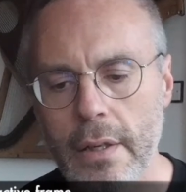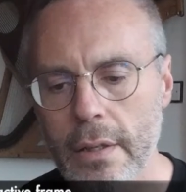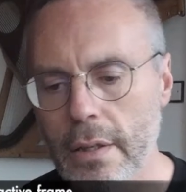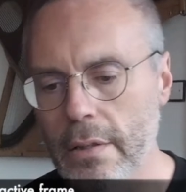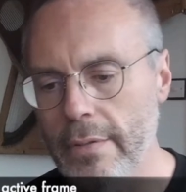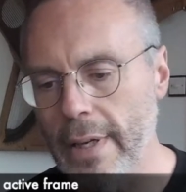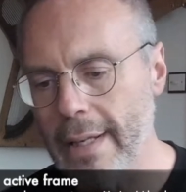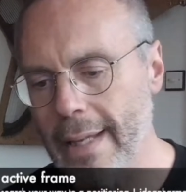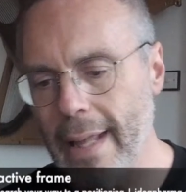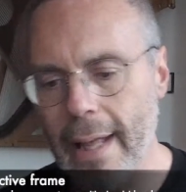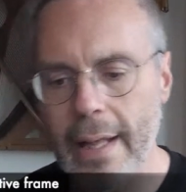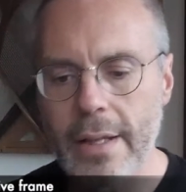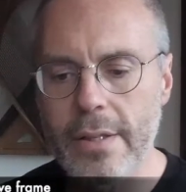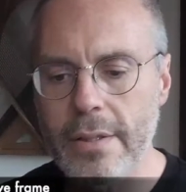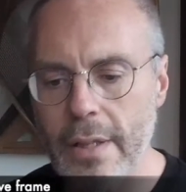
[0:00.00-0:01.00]
You've
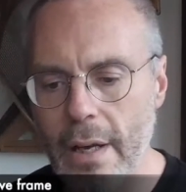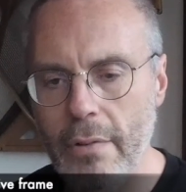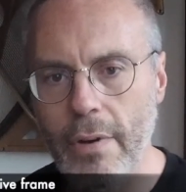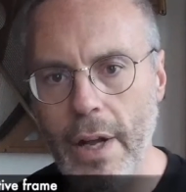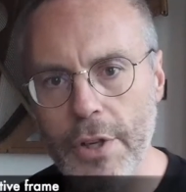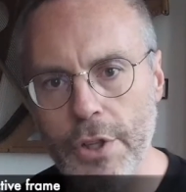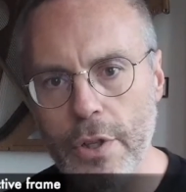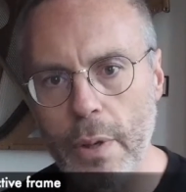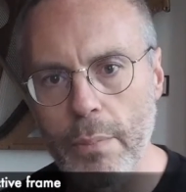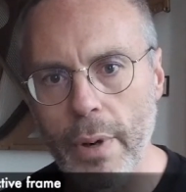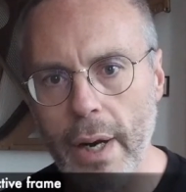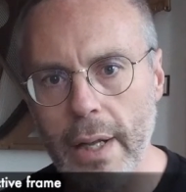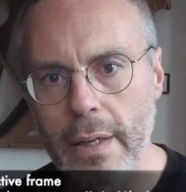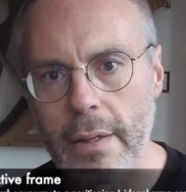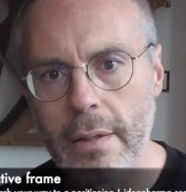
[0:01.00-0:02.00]
engaged their rational
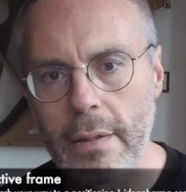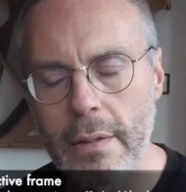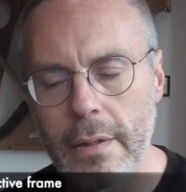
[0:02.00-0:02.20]
brain,